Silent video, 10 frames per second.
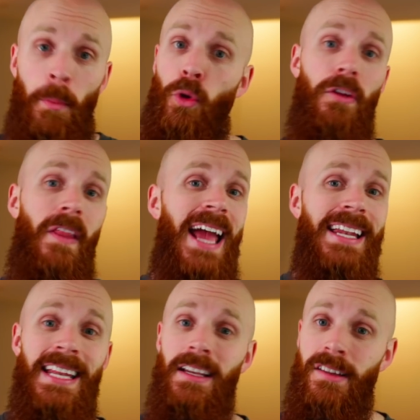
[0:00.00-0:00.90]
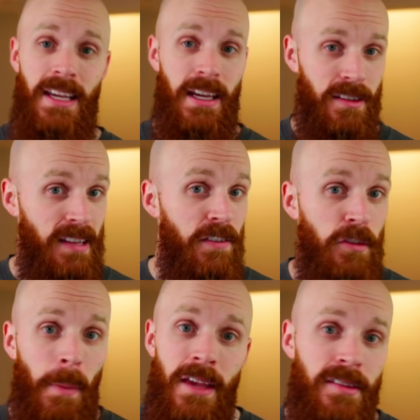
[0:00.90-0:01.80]
borderline needing to seek a safe
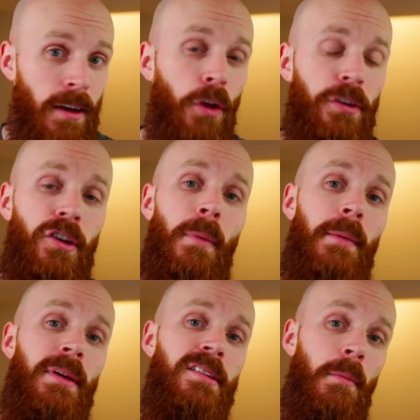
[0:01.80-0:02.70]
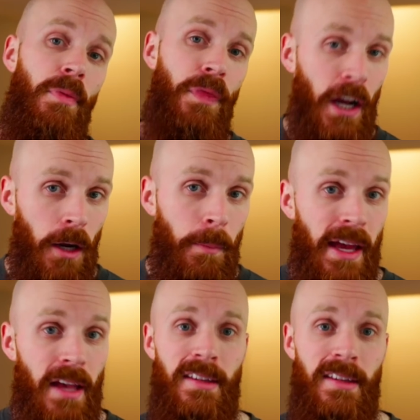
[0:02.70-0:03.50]
space and also maybe some therapy,